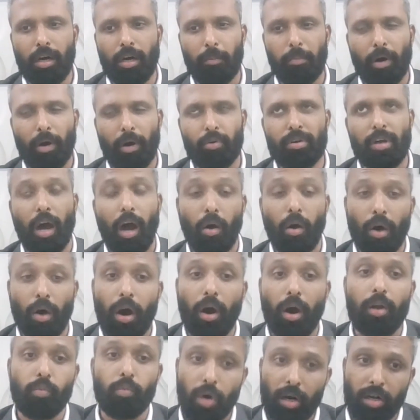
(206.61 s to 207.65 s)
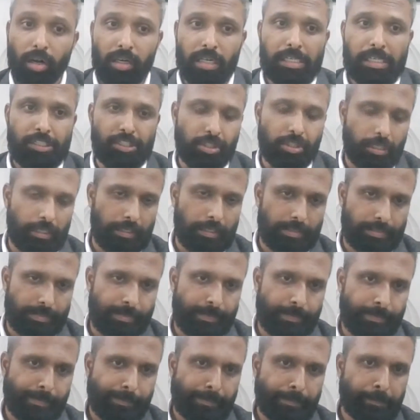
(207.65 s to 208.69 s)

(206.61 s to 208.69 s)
about how our work culture is